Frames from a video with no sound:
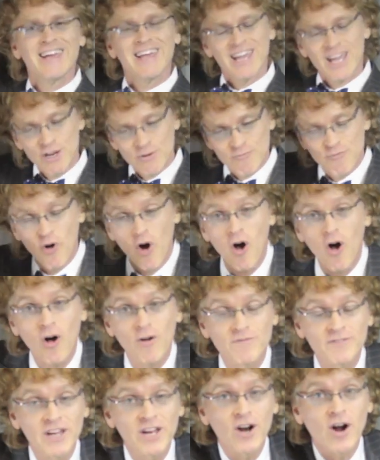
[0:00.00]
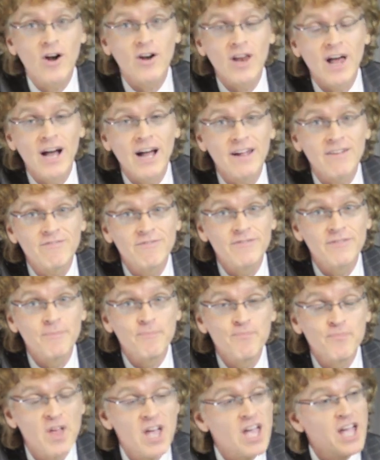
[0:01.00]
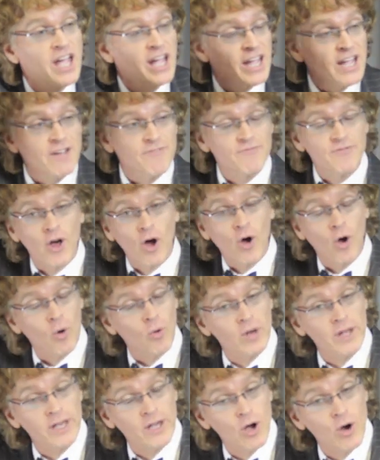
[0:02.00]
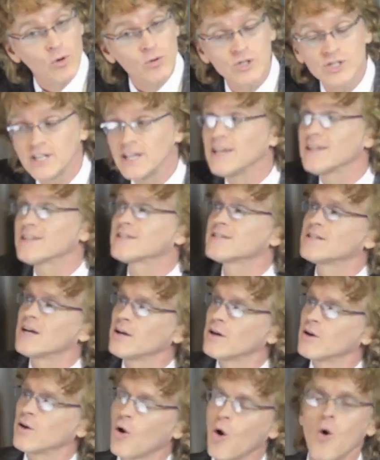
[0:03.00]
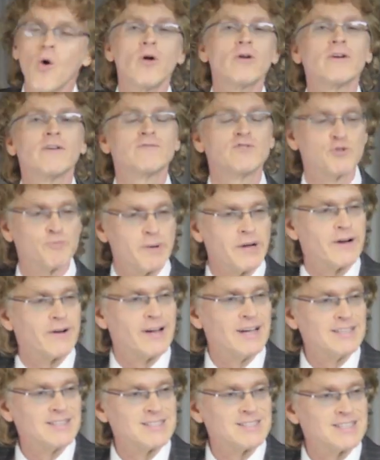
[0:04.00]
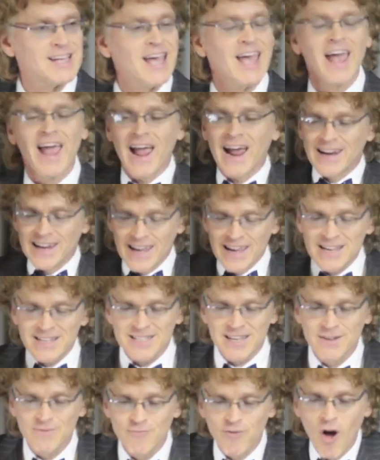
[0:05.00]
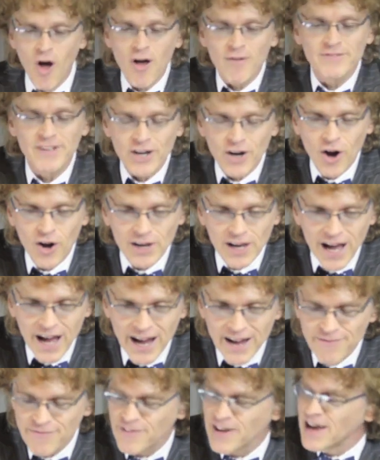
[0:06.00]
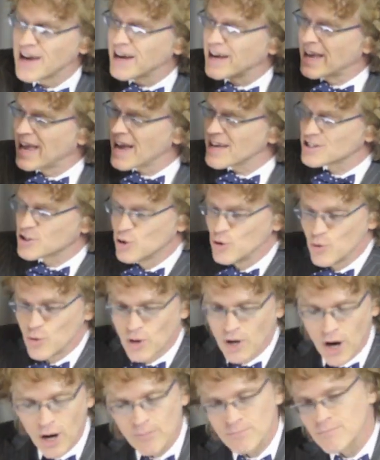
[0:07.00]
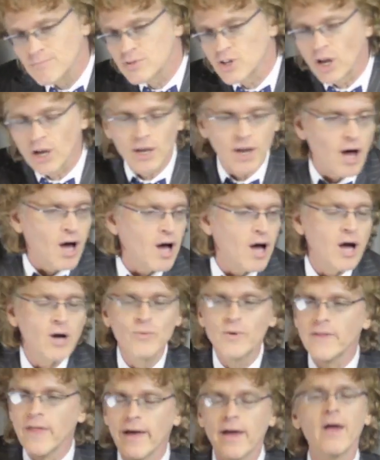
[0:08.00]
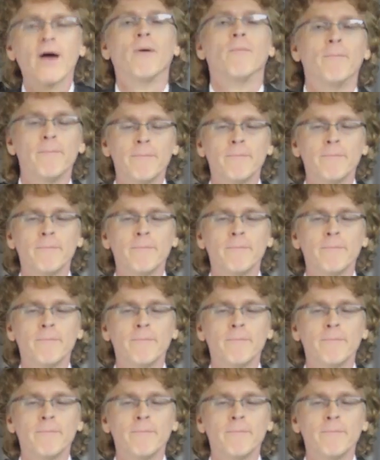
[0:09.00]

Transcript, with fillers: involved in our life if the Holy Ghost is the Lord of spirits and he's involved in our life guess who comes along with him